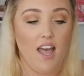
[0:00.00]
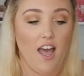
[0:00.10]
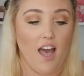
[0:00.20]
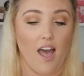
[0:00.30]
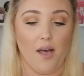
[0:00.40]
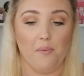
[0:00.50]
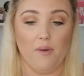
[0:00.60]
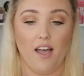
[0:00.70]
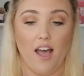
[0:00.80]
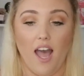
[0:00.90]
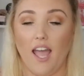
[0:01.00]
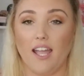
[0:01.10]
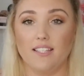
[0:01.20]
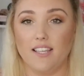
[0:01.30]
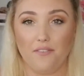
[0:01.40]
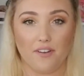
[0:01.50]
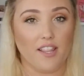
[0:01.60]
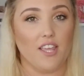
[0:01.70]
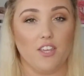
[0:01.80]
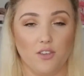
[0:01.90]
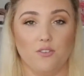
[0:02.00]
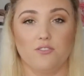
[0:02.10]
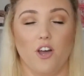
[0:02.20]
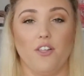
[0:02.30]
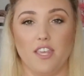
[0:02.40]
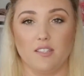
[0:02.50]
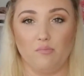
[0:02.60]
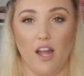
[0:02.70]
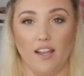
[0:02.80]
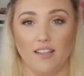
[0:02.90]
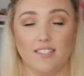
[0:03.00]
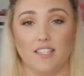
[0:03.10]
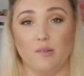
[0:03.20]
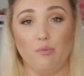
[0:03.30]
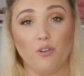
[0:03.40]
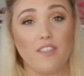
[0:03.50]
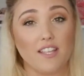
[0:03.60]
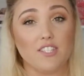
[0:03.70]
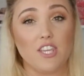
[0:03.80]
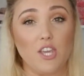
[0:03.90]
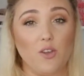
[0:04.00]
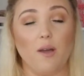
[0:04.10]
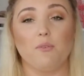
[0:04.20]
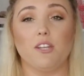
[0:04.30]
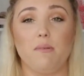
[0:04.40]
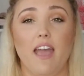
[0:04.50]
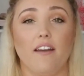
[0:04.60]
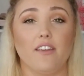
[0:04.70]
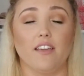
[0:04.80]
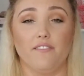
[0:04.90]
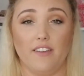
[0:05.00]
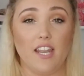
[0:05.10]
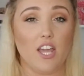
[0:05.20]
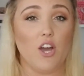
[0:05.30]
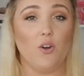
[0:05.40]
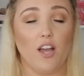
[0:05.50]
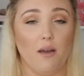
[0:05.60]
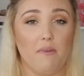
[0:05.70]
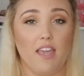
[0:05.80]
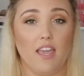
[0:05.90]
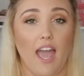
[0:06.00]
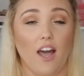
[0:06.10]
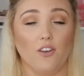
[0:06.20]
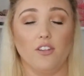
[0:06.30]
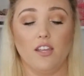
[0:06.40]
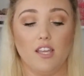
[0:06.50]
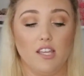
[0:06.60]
I definitely use all these products, and to prove that to you, I'm going to be having a video coming out